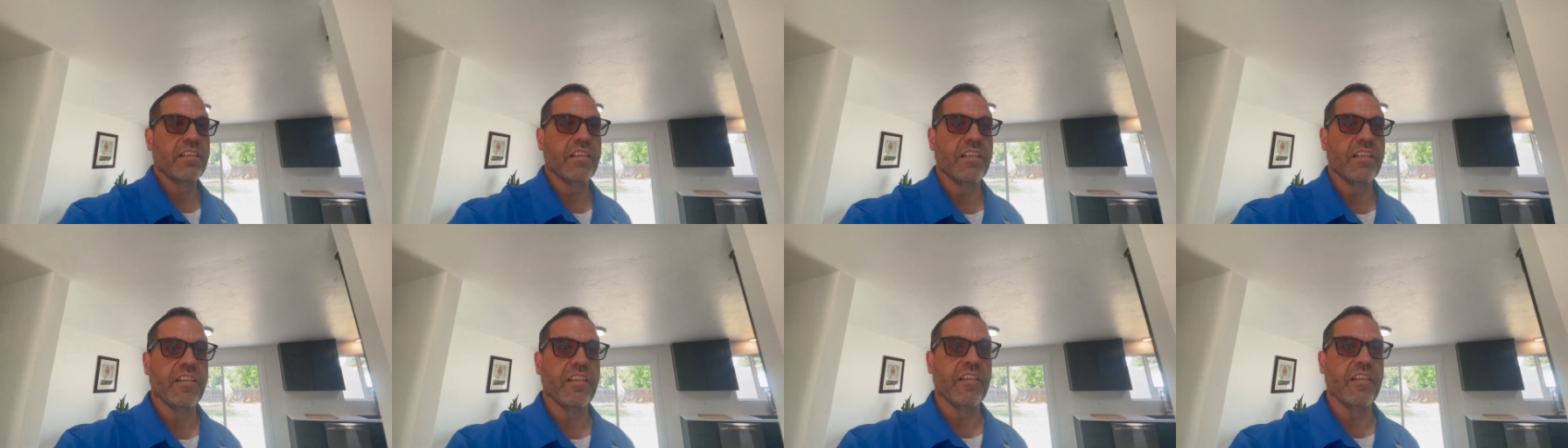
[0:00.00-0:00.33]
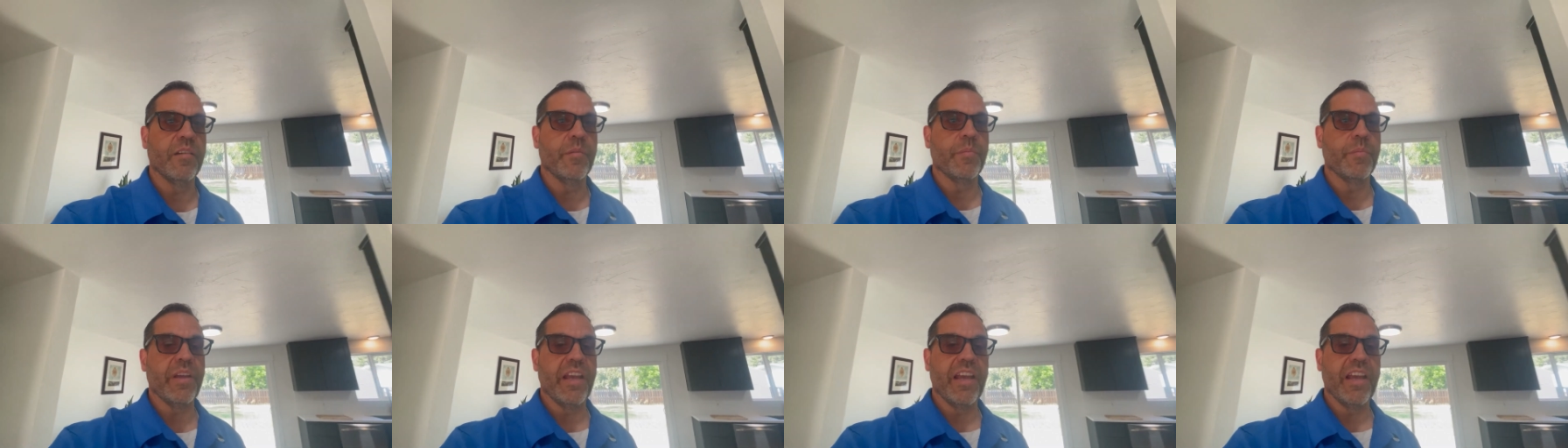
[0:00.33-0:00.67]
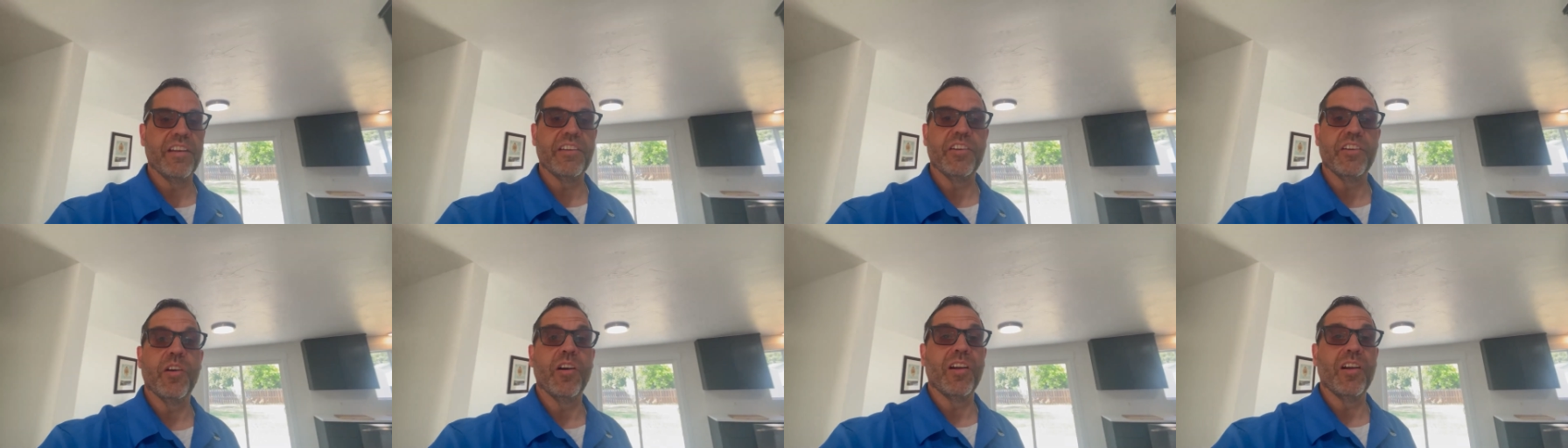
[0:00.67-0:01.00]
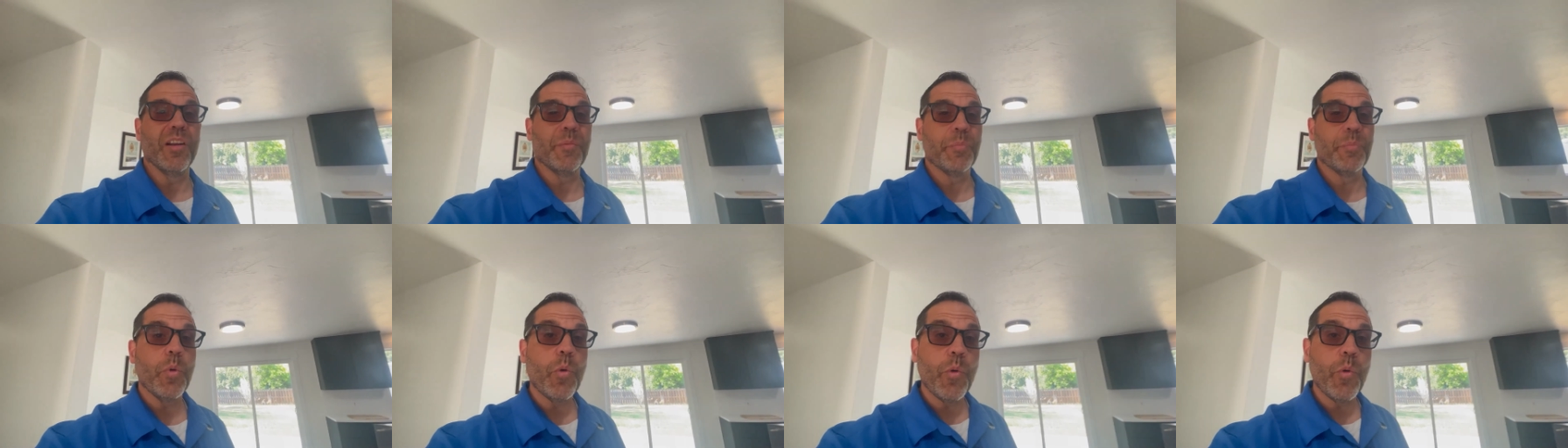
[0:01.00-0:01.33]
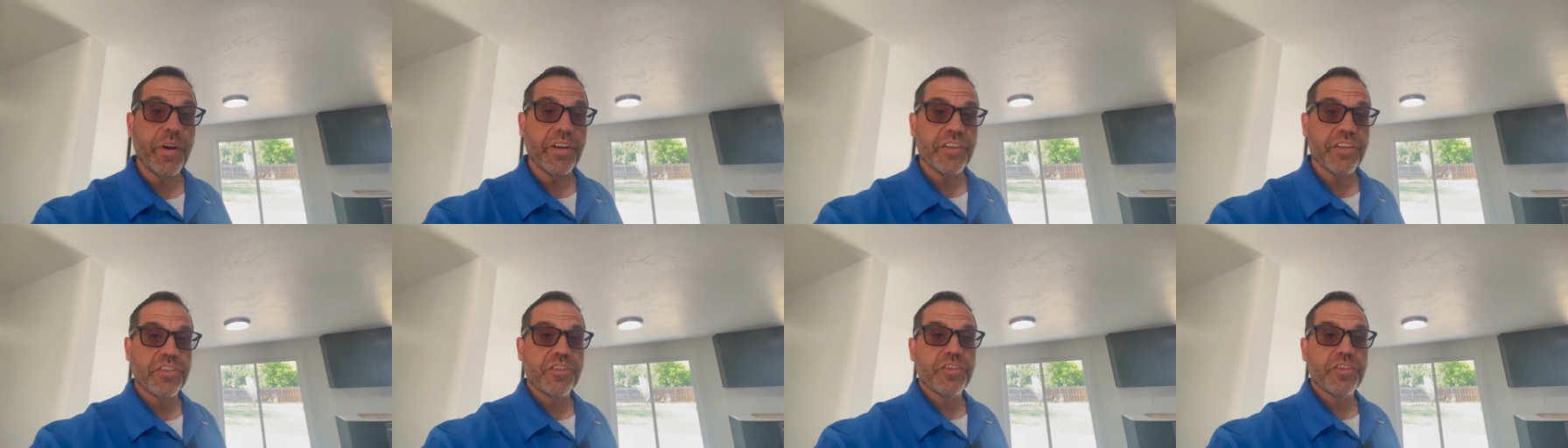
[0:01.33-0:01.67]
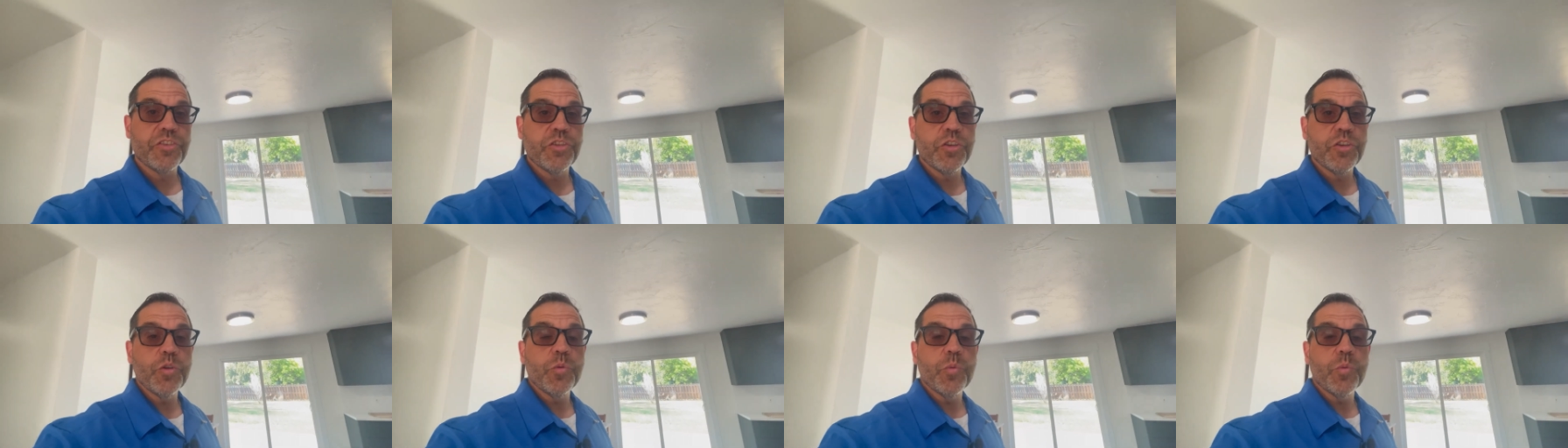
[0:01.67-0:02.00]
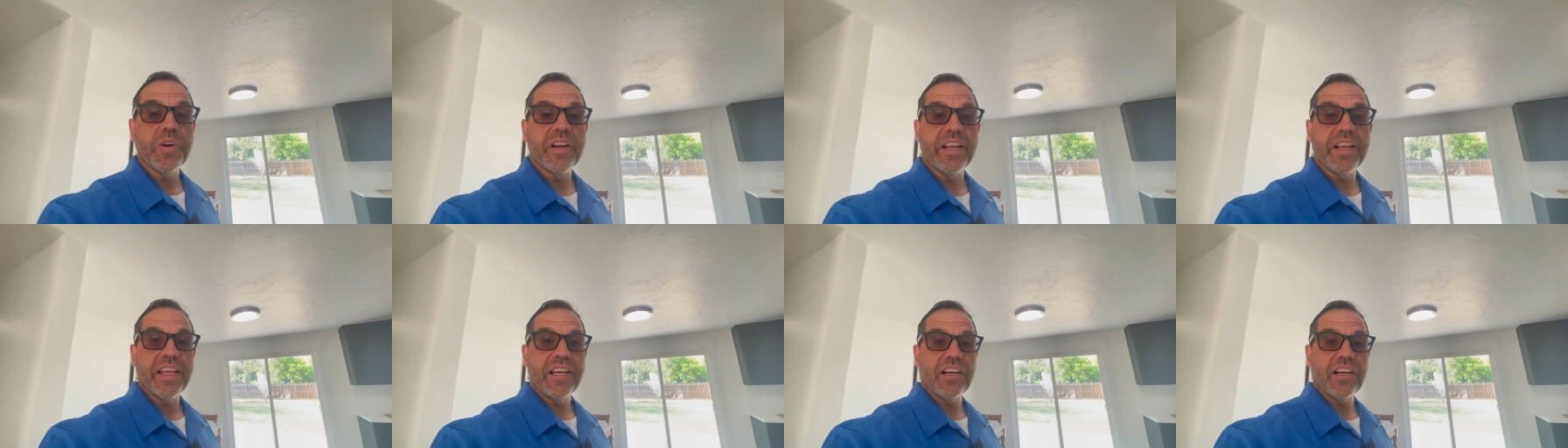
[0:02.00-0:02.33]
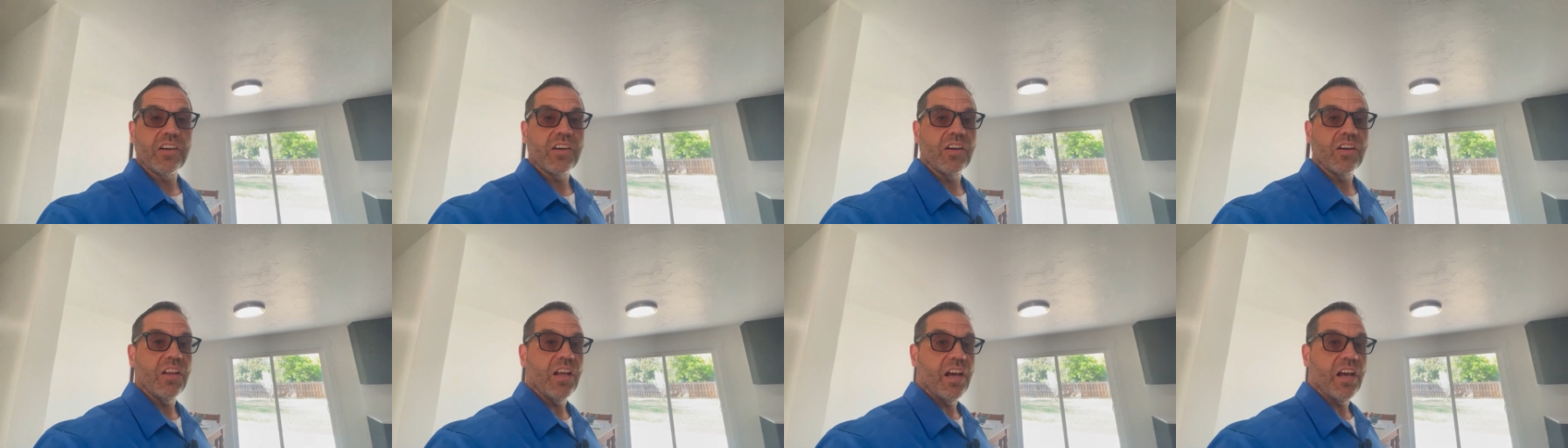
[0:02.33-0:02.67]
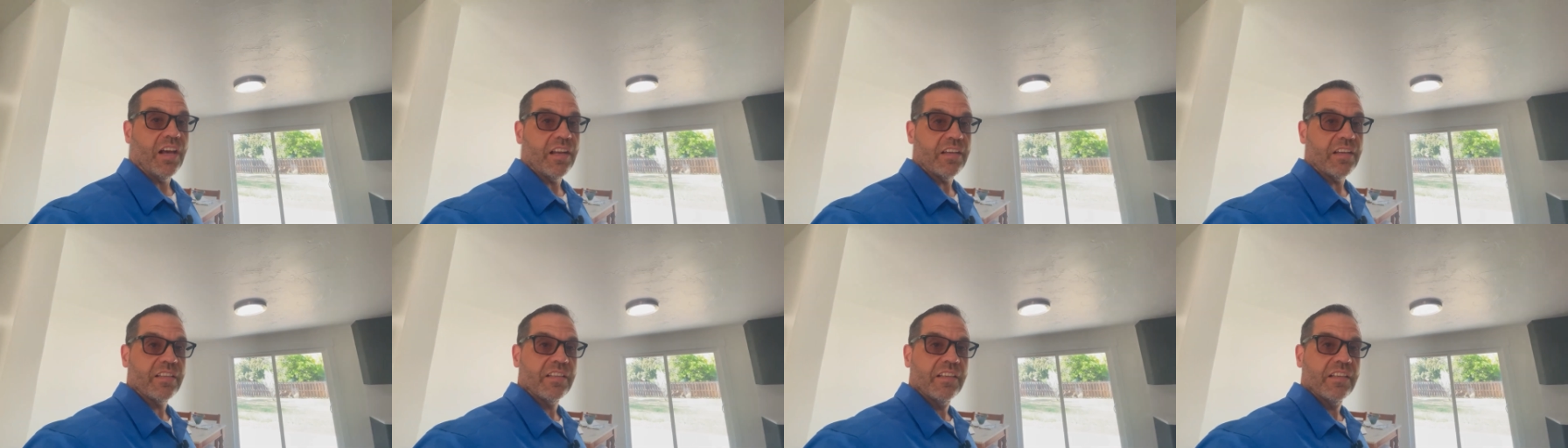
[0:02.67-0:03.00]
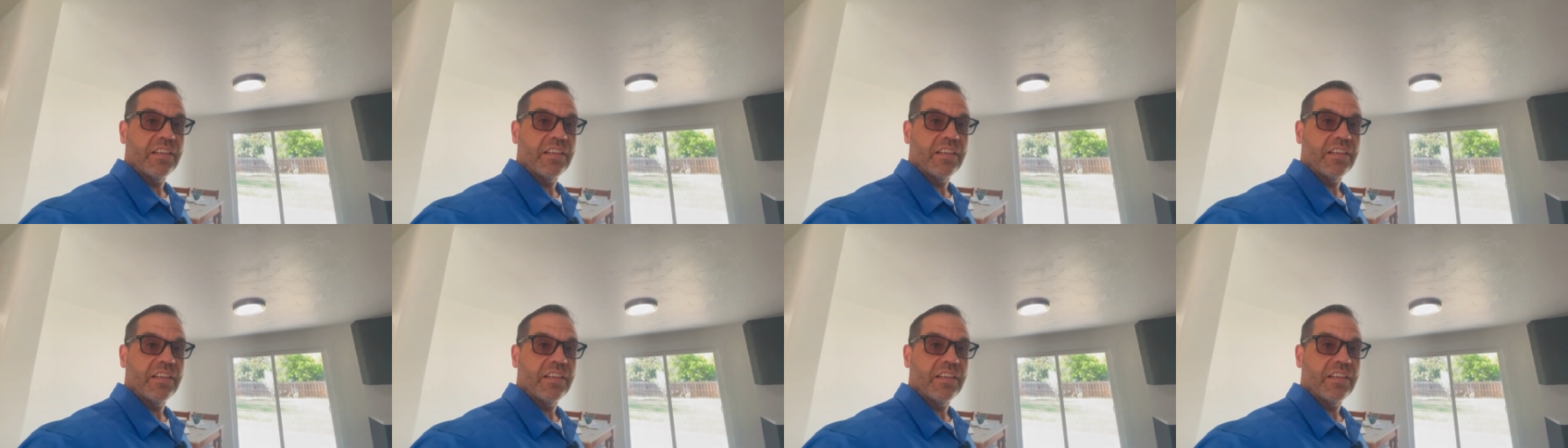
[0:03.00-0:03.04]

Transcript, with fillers: um, and you're on a 0.21 acre lot